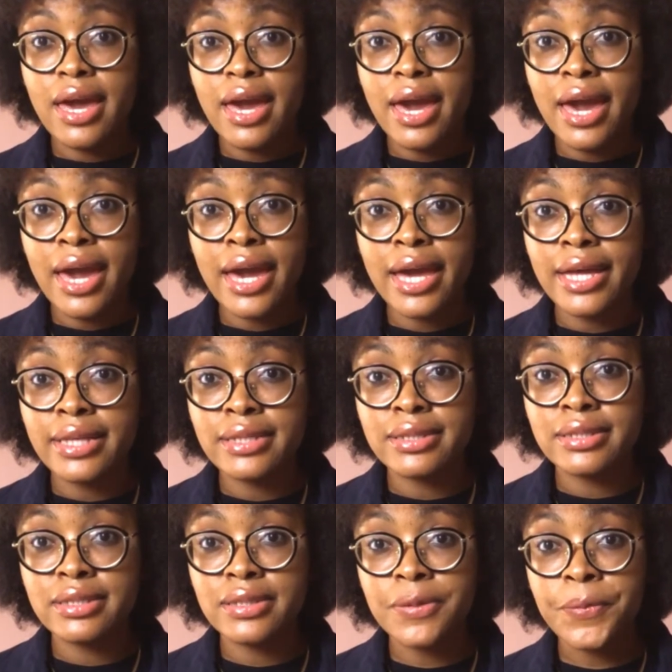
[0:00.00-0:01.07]

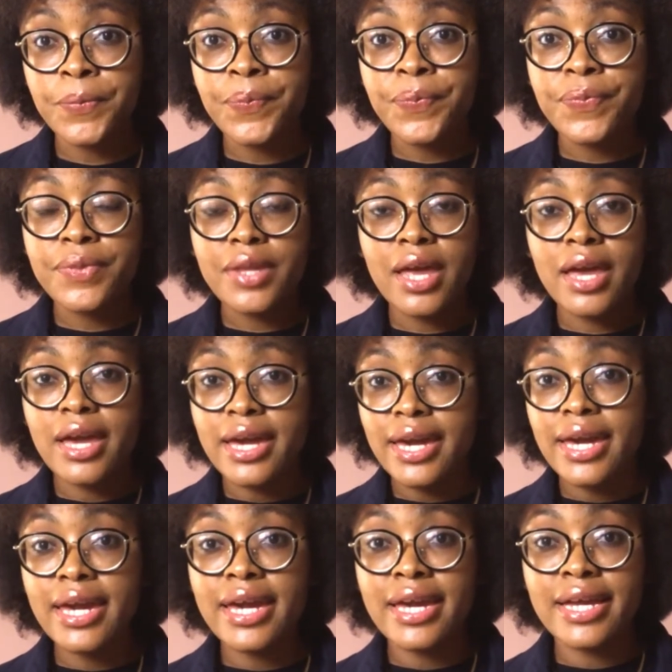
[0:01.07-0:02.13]
and
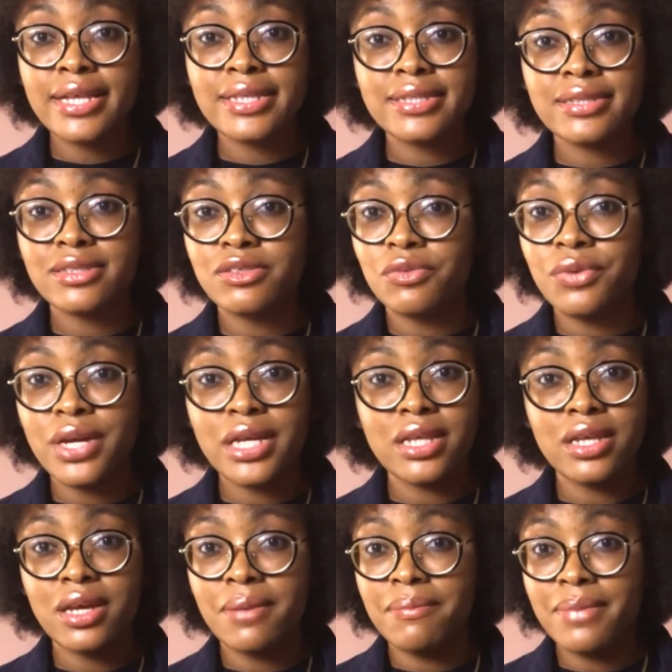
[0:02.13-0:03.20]
it's
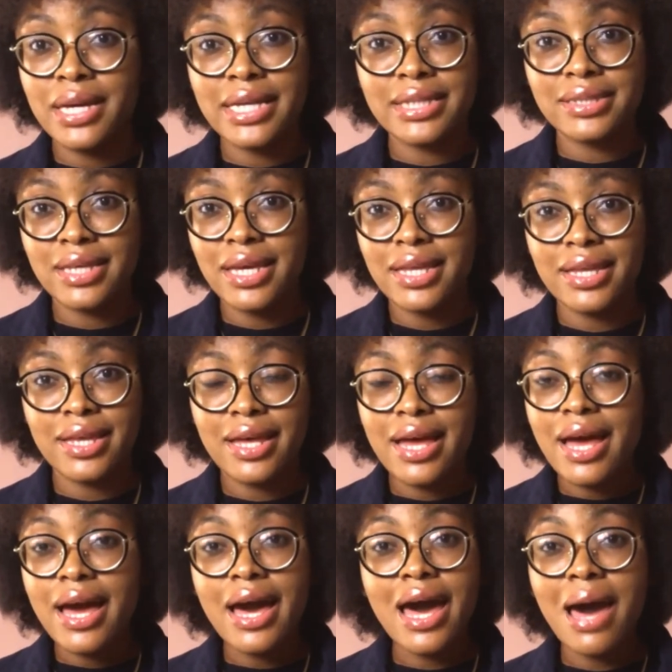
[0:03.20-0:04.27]
really amazing.
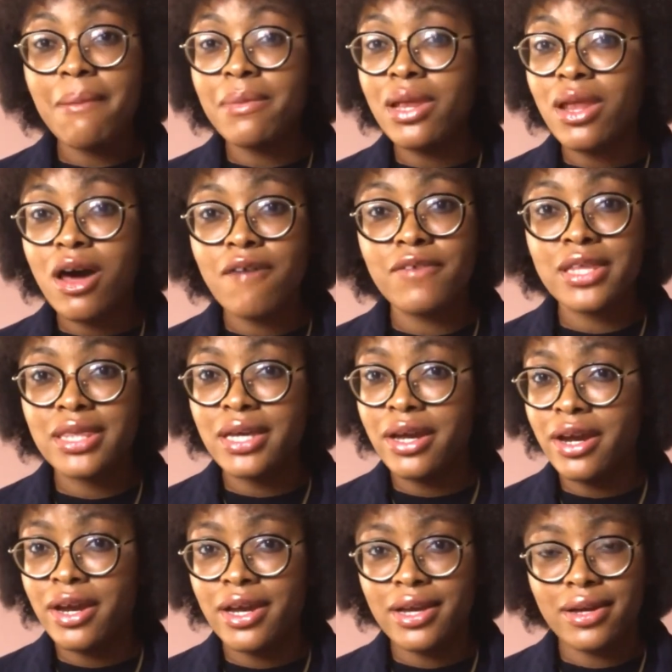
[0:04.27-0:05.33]
I'm loving the
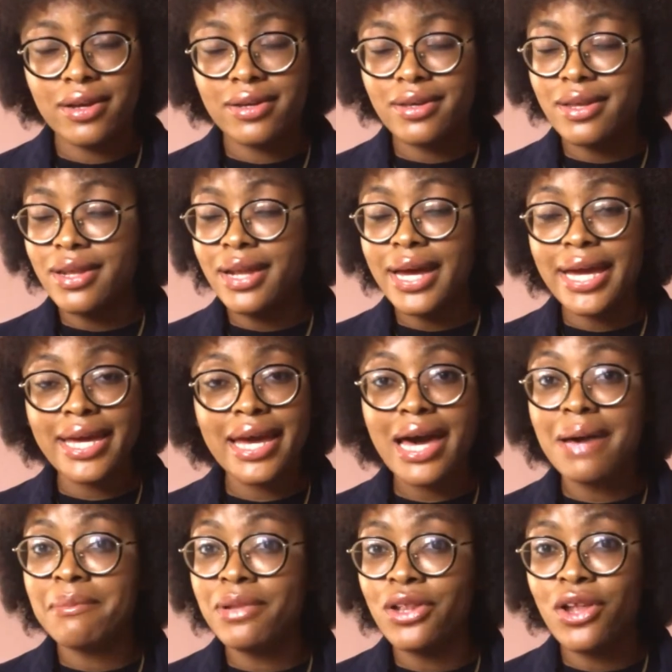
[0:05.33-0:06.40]
hair, like
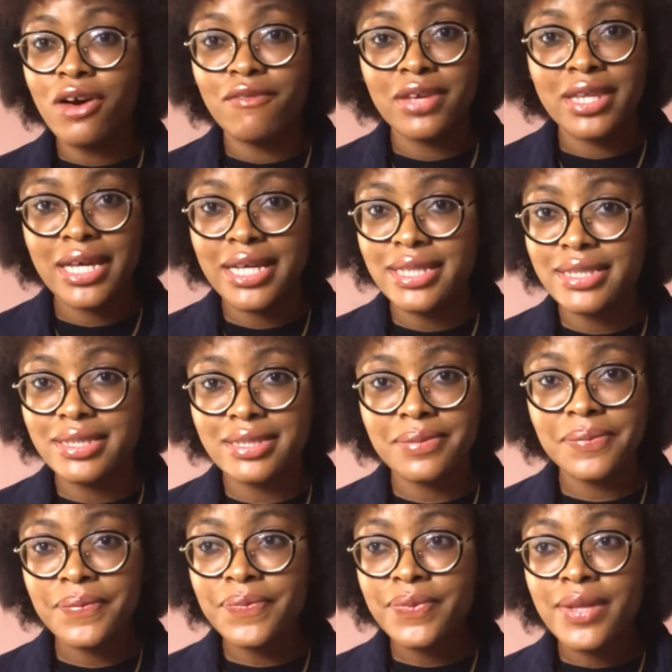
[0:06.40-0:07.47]
I'm loving it.
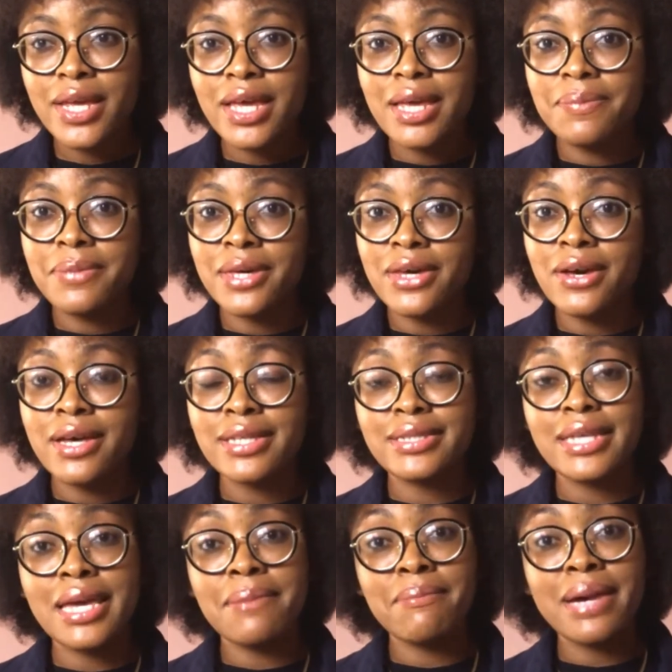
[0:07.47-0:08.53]

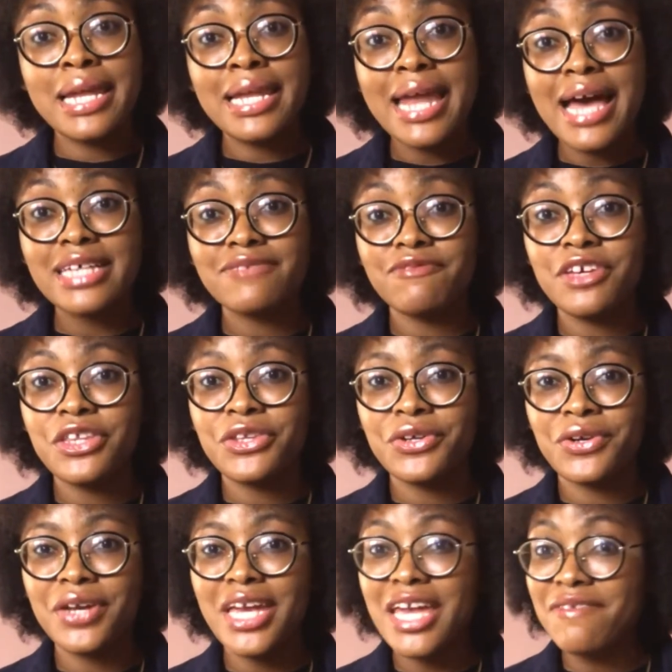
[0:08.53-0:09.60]
Because in my last
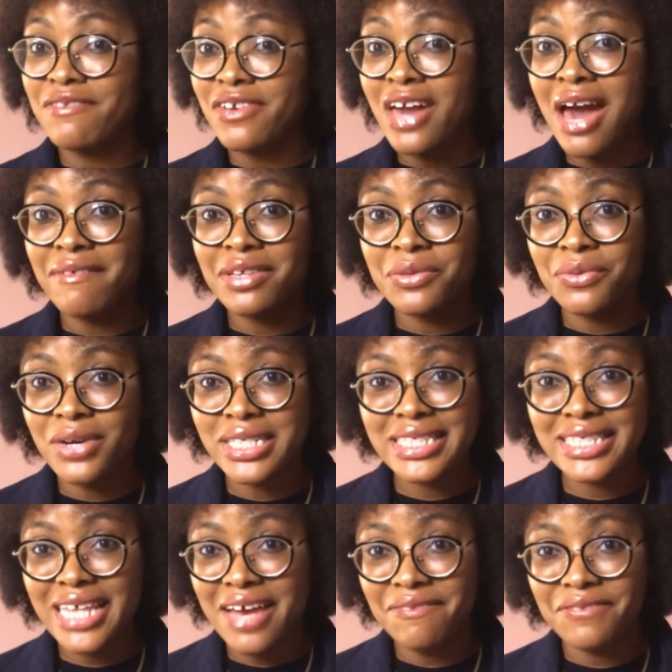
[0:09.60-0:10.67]
video, if you haven't
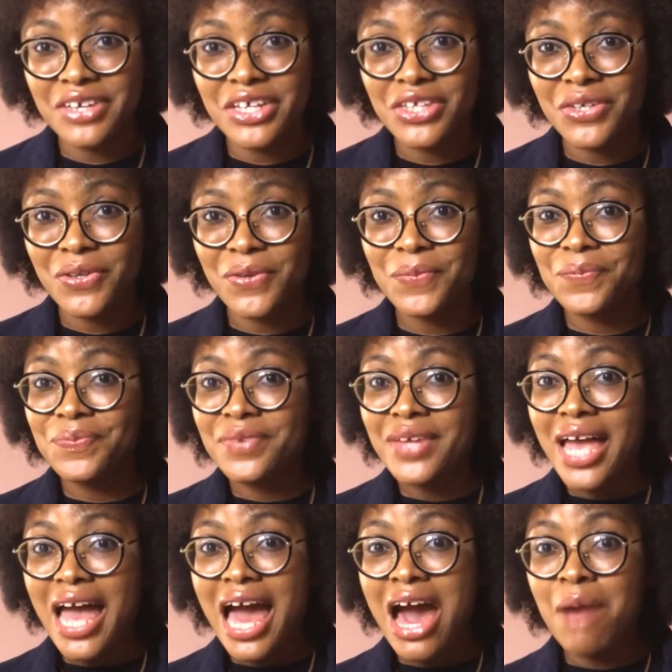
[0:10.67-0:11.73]
watched that video,
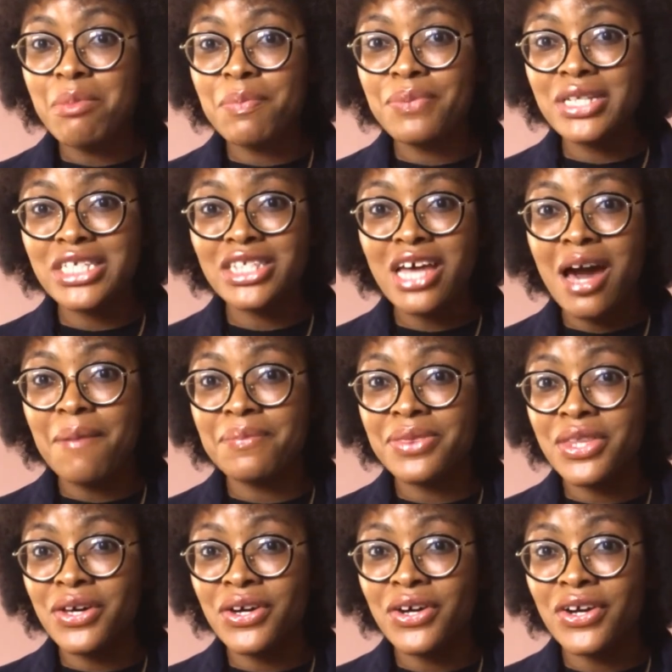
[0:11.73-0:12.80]
I'll be putting up
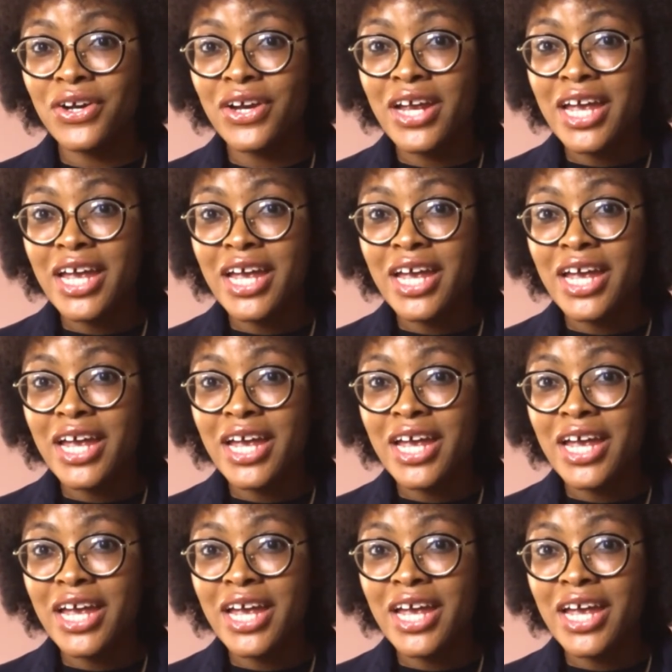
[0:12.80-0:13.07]
the